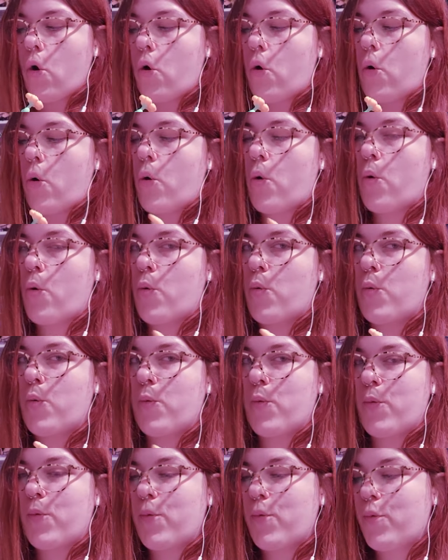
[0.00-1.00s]
5, 6, 7.
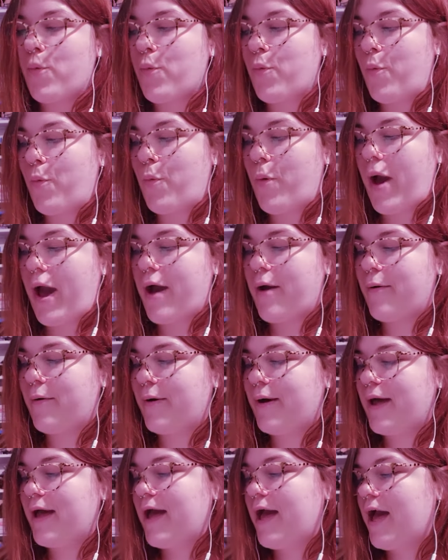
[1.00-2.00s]
Oh, wow.
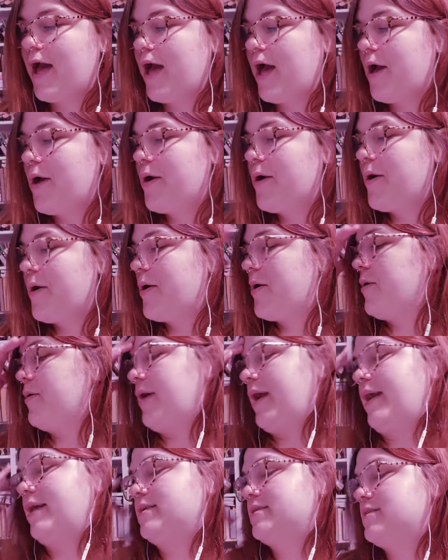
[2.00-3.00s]

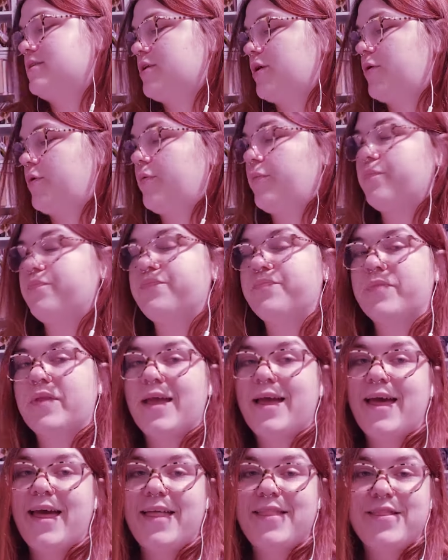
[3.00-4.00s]
Okay, so
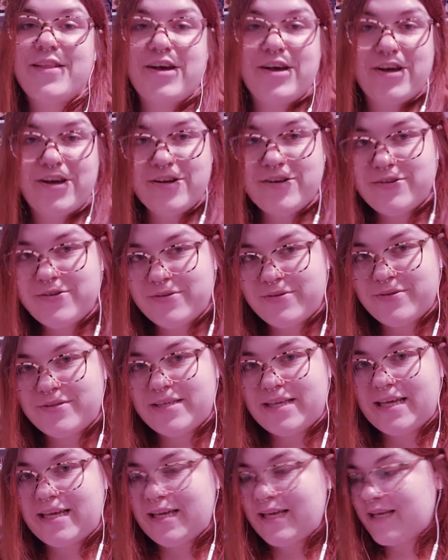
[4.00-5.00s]
the good
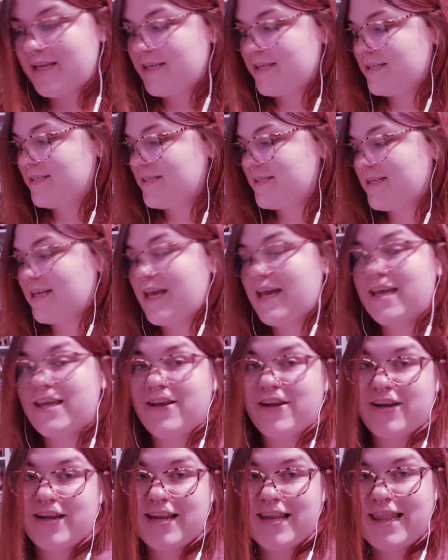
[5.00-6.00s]
news is
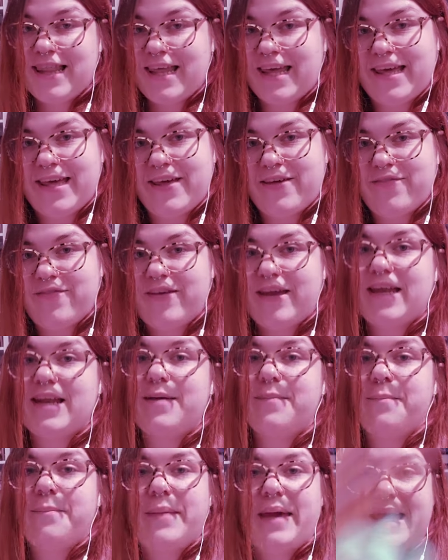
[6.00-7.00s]
you're going to live
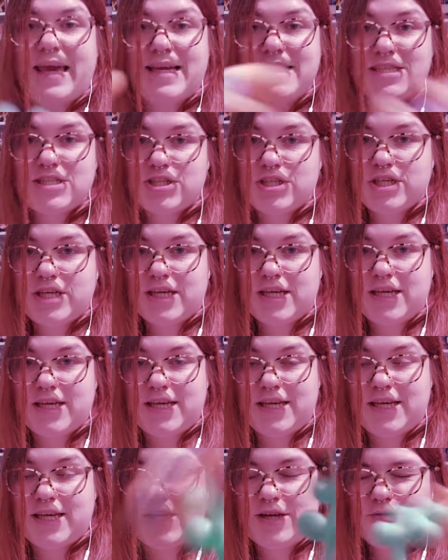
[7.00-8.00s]
in a
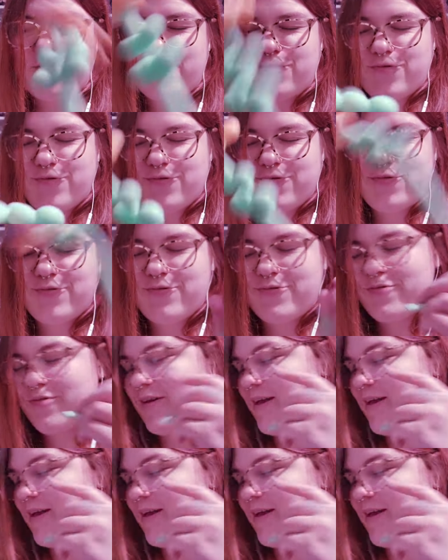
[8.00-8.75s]
mansion. Ooh.